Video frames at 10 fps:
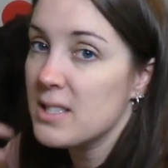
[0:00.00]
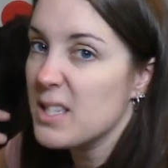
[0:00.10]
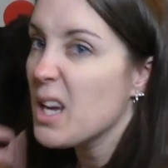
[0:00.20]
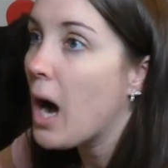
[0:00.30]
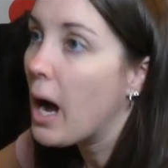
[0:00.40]

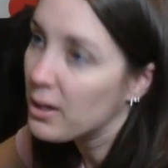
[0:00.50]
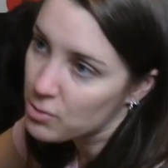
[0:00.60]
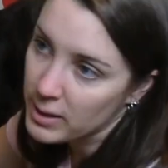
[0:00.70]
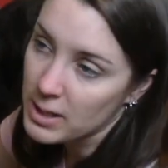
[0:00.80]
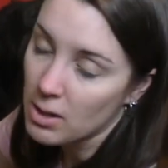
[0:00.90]

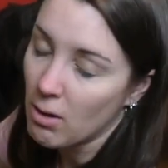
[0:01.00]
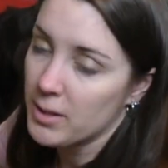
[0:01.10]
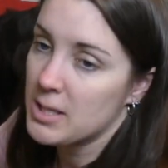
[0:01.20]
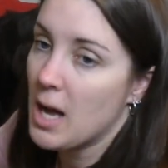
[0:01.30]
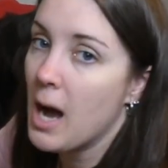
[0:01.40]
dehydrated all
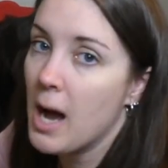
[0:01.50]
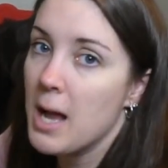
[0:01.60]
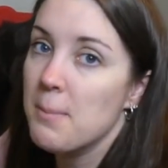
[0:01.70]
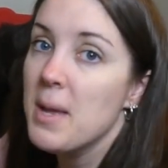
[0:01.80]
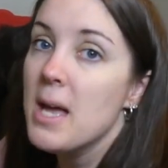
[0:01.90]
the
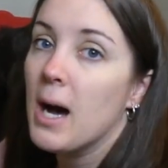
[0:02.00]
time,